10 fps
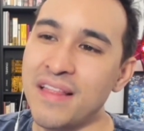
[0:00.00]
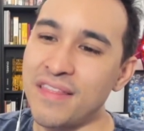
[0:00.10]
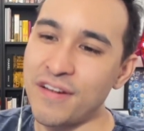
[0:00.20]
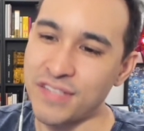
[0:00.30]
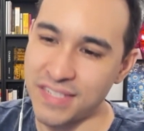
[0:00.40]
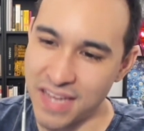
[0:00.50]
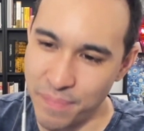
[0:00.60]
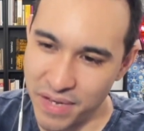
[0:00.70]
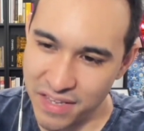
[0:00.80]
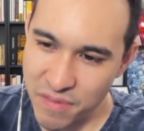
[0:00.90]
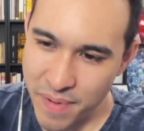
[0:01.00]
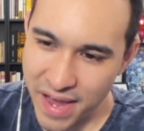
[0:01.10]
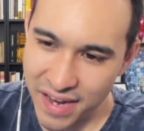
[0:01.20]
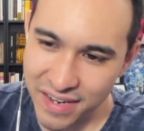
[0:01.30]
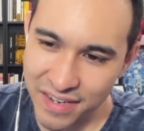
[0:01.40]
There's a Tepig in the
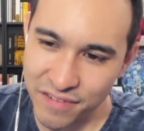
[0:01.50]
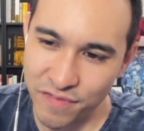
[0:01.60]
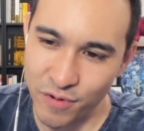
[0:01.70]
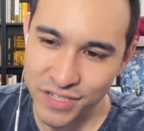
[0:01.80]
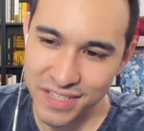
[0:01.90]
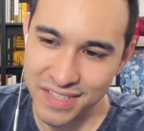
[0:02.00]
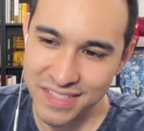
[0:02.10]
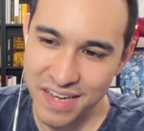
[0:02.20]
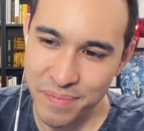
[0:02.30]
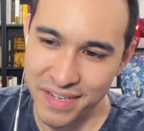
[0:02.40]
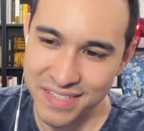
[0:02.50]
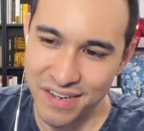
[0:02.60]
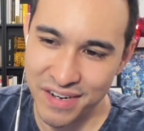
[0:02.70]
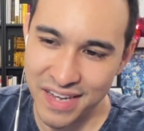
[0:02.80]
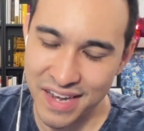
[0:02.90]
back. Unfortunately, this Tepig is
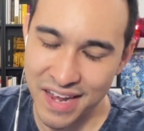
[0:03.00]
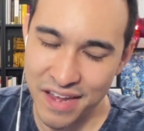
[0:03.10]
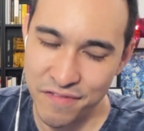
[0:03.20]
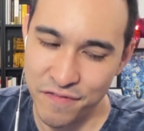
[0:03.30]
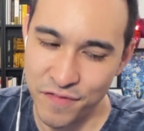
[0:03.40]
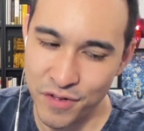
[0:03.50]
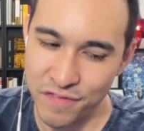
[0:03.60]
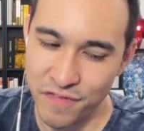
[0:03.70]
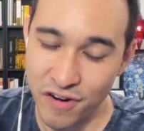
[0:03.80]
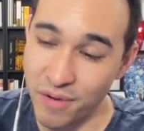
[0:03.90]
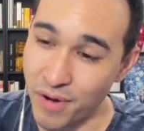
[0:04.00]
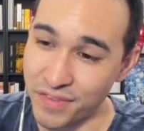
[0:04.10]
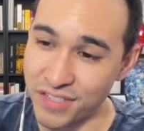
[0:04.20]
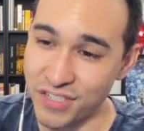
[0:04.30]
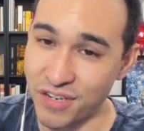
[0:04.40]
going to get a full farm
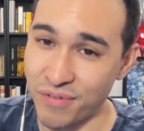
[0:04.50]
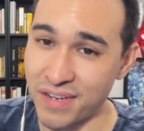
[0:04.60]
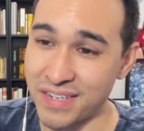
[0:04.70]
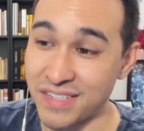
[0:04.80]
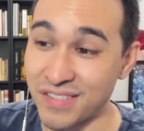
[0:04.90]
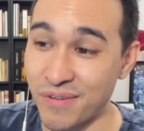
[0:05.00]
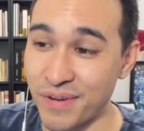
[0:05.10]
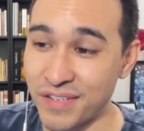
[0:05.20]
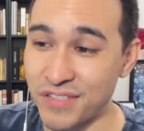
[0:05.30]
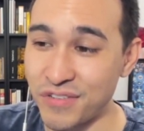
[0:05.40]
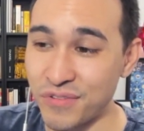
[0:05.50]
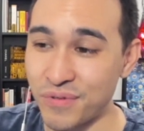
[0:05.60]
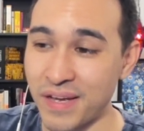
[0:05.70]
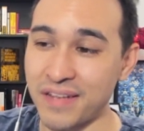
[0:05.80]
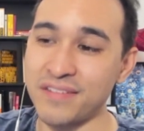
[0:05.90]
on this Chikorita, just going
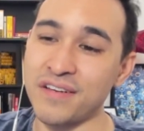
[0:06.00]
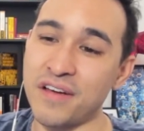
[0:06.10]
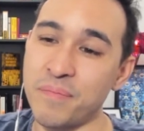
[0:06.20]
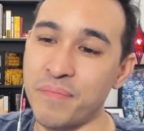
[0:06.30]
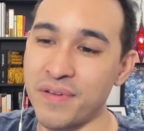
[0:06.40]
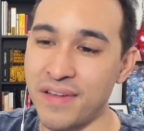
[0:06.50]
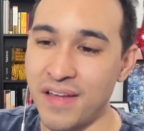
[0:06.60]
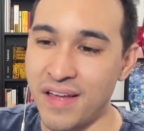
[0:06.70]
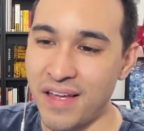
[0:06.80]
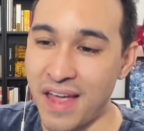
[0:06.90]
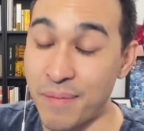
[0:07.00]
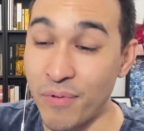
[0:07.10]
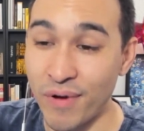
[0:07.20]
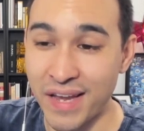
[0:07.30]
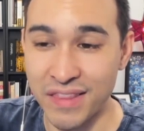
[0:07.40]
to end up
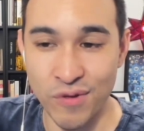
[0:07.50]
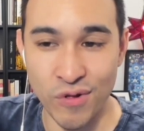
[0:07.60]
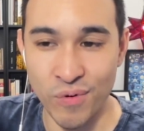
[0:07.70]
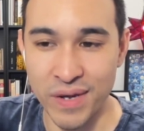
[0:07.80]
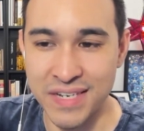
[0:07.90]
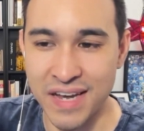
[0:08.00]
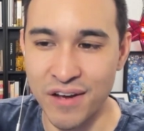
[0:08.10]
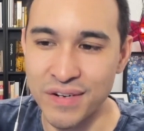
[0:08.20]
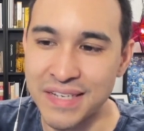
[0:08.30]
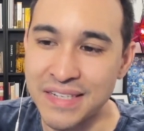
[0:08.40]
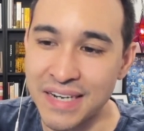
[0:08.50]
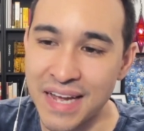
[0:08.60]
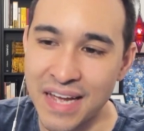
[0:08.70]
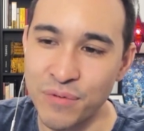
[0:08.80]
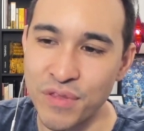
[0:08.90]
embering it the whole way down. Gonna
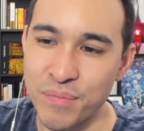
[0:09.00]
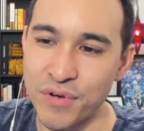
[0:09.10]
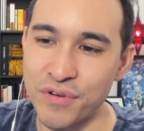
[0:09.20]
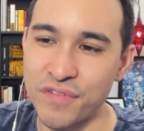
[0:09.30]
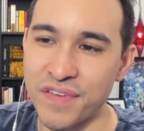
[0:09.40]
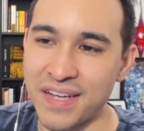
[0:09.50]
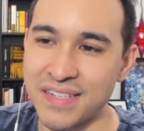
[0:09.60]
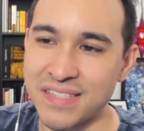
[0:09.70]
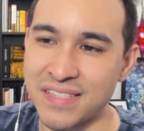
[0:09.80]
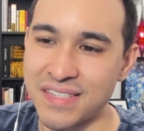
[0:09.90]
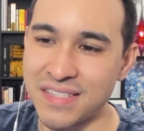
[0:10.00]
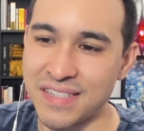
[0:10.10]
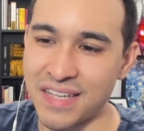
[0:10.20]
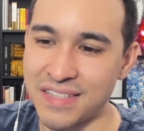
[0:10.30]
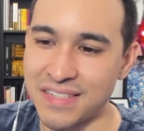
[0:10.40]
end with a move, and since
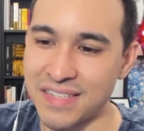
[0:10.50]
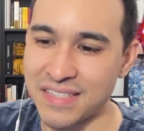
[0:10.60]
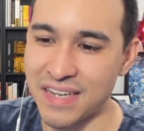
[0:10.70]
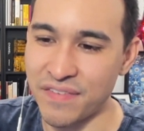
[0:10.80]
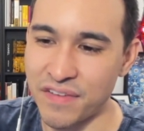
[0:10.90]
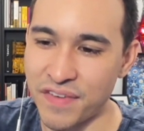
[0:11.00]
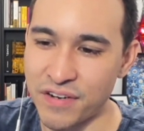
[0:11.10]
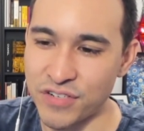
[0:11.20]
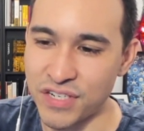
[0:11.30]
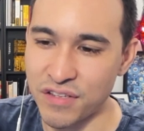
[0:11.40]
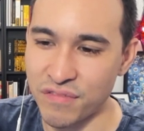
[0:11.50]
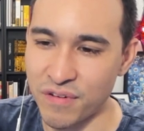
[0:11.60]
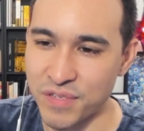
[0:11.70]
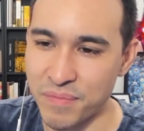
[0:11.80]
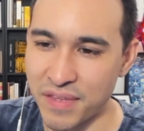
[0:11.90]
Salandit doesn't have enough energy to
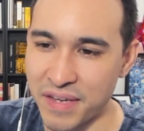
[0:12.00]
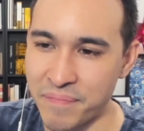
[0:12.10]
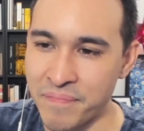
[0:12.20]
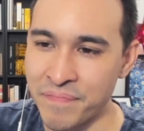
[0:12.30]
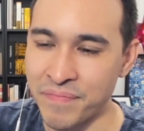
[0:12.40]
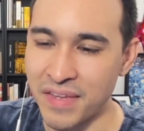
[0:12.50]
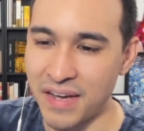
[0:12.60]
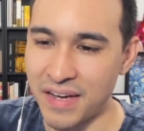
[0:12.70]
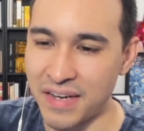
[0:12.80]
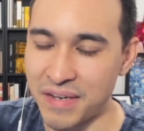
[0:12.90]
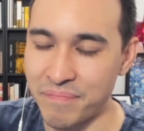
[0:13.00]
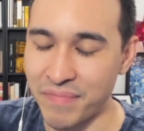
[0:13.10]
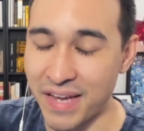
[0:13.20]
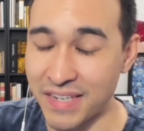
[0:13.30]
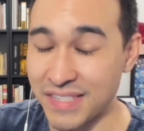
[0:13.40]
throw something,
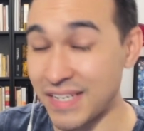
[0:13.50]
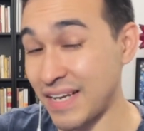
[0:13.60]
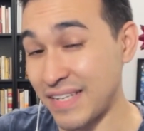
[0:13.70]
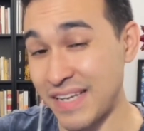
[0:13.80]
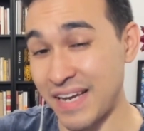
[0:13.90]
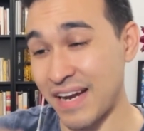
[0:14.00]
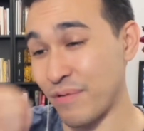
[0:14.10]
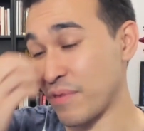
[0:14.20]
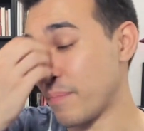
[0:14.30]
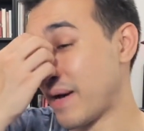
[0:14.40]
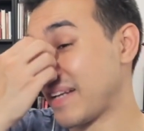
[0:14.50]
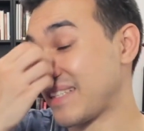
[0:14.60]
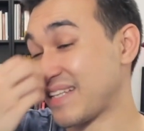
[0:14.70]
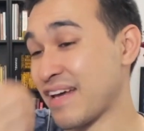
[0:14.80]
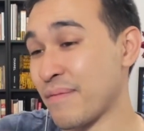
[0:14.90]
yeah, just gonna get taken out with a Body
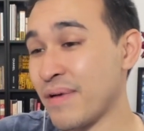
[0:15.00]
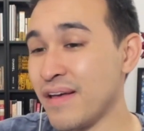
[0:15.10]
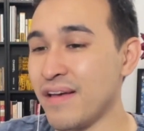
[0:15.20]
Slam.